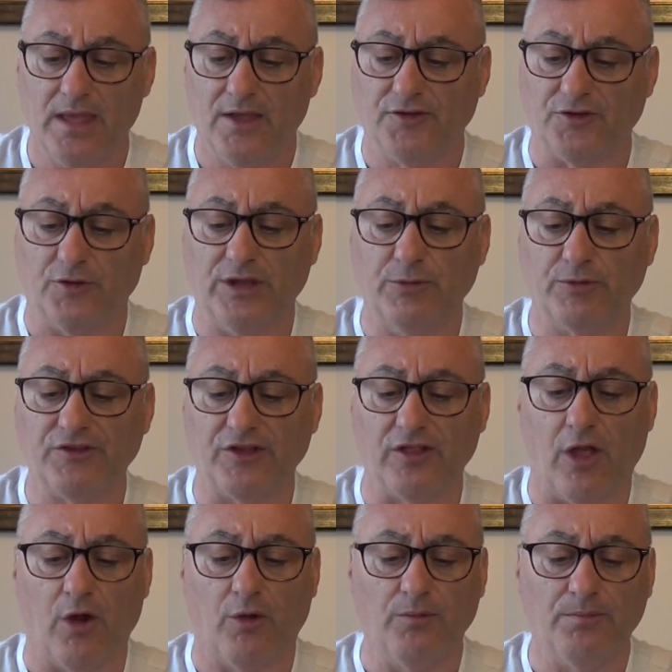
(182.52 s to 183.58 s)
So he was
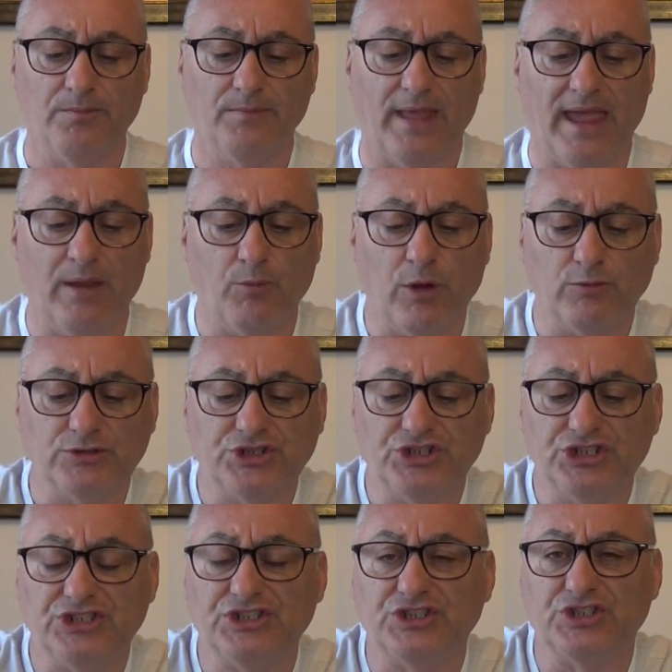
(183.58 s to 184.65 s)
alone. And what was
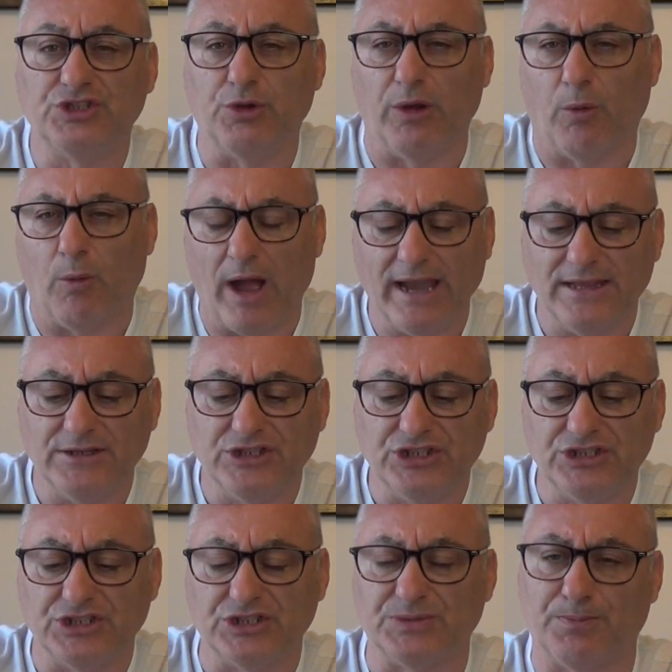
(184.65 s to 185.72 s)
Jesus doing? Why did
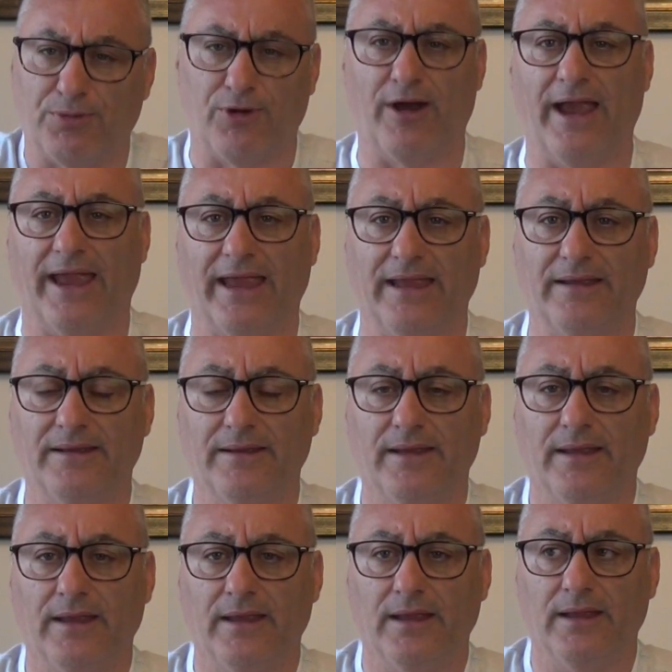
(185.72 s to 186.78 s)
Jesus pray
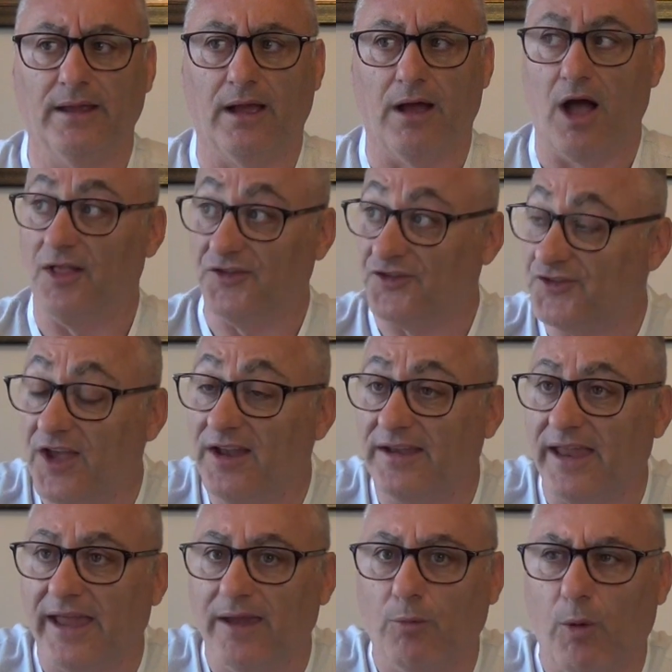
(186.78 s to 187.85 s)
on
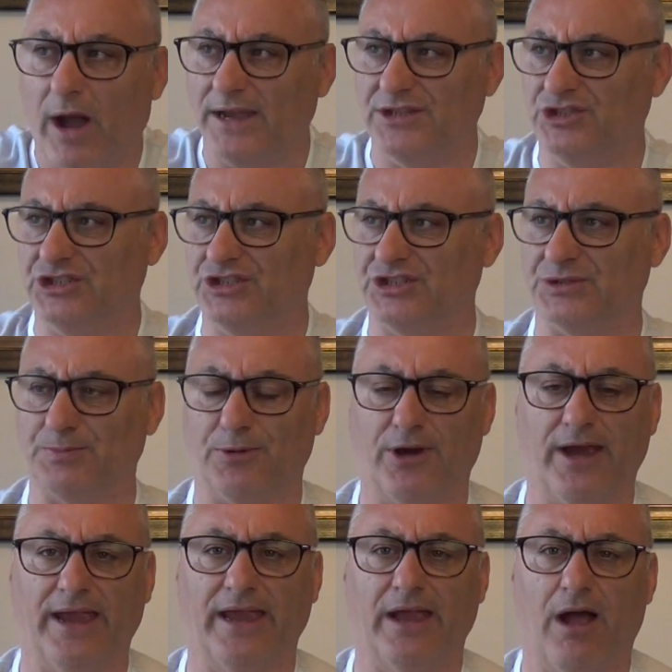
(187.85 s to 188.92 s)
Sunday? Why did Jesus
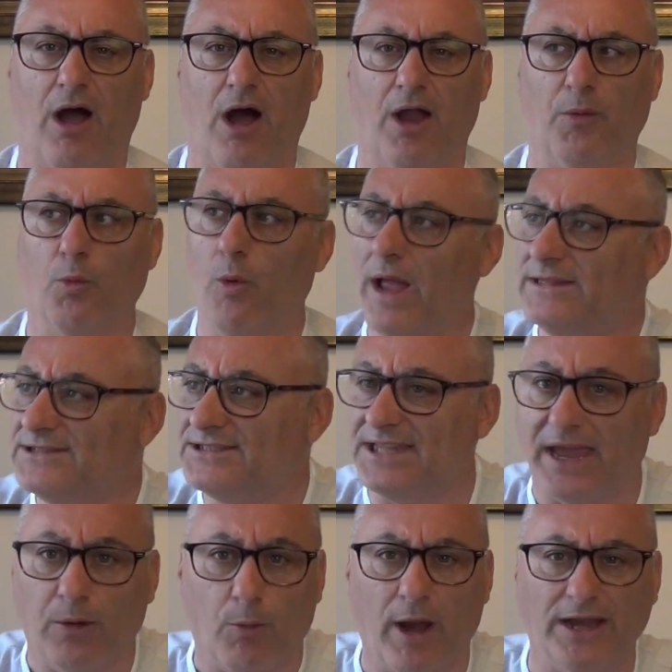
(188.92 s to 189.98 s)
pray on
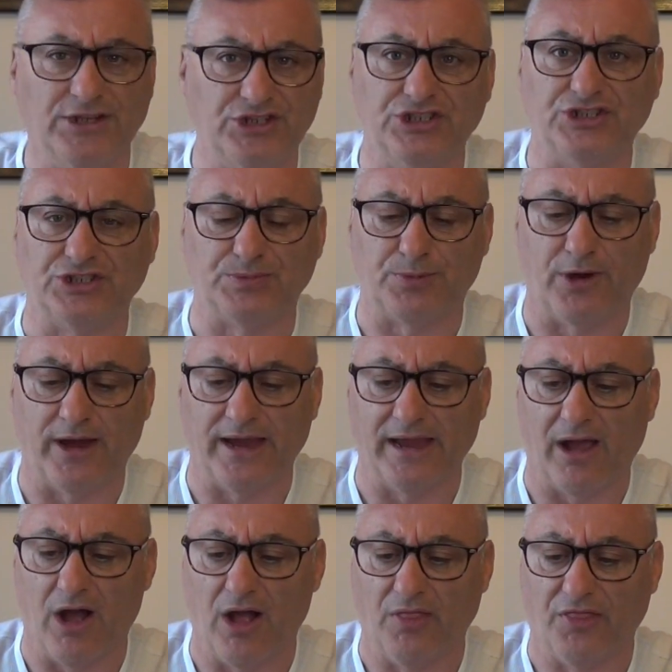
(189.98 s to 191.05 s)
Wednesday? Why did Jesus pray
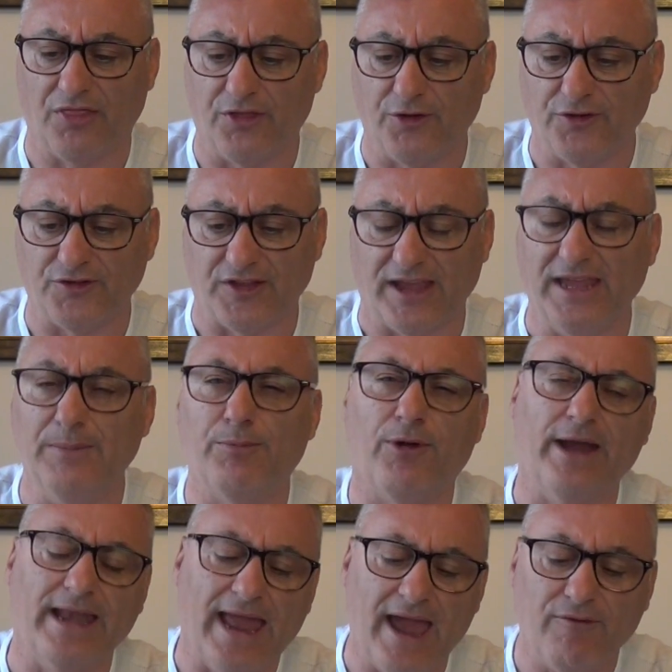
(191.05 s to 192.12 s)
on Thursday? He
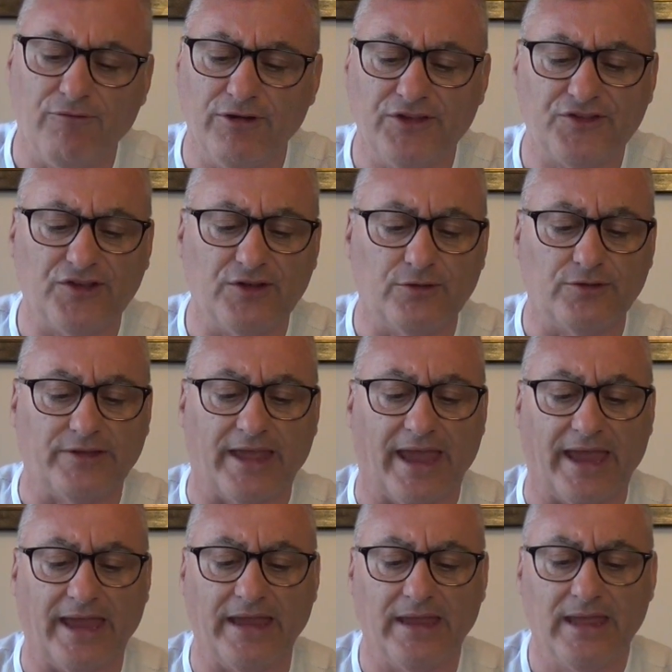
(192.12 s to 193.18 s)
prayed every single
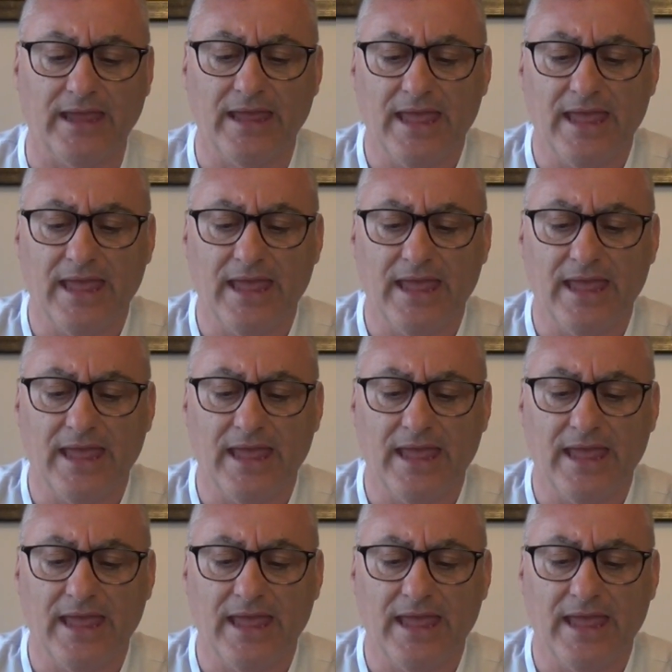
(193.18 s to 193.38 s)
day.